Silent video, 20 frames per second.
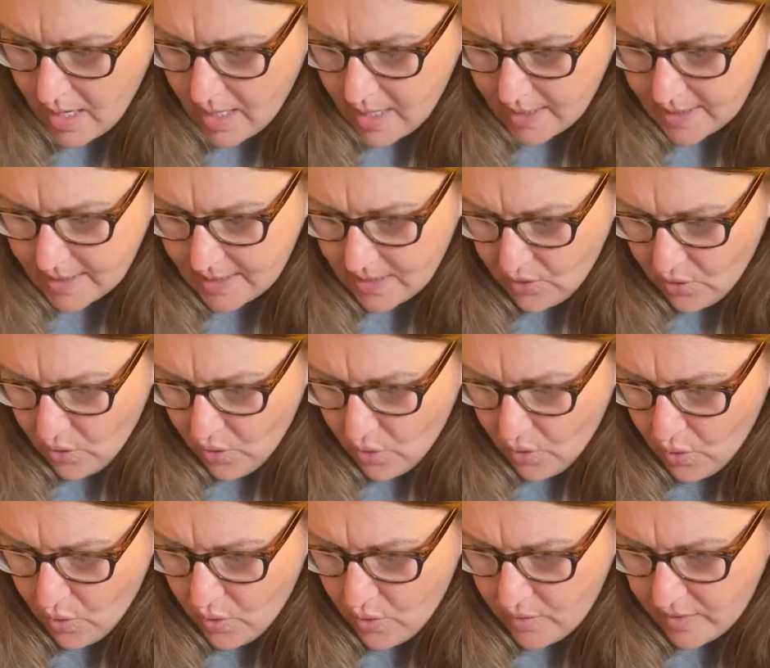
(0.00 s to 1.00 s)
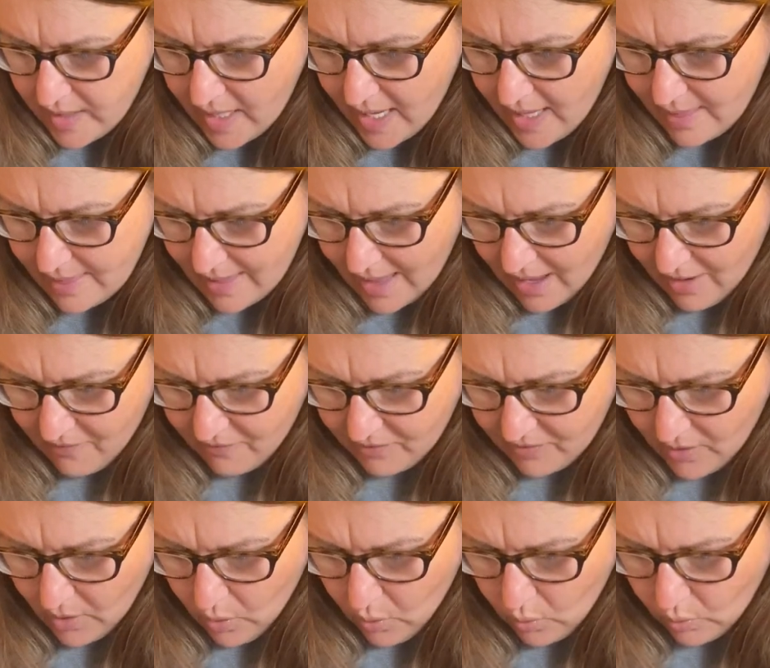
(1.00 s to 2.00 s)
So they left
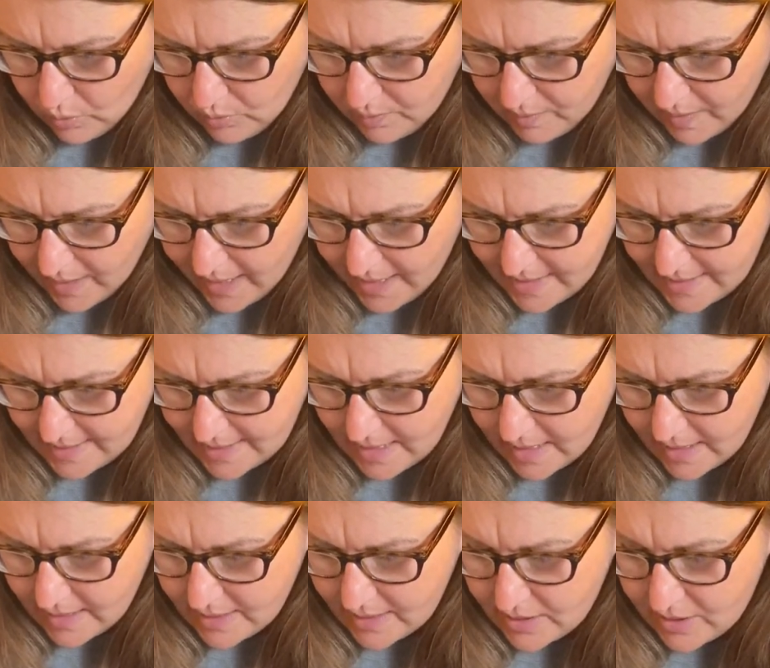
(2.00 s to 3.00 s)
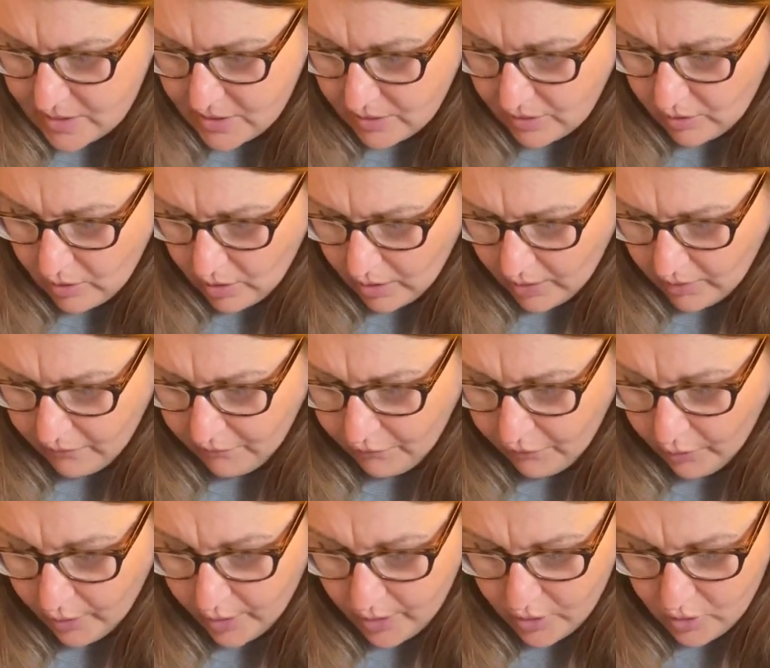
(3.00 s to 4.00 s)
the old place to look
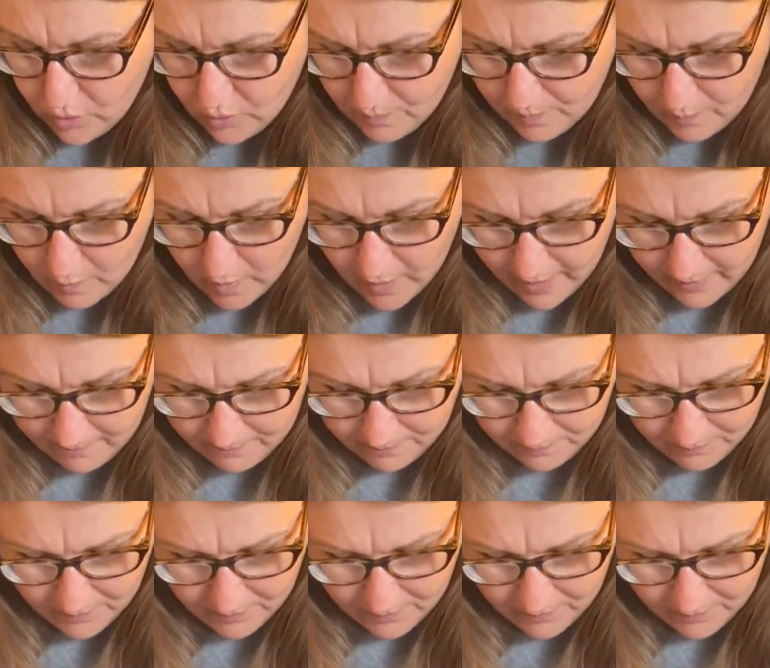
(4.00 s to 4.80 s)
for a new one.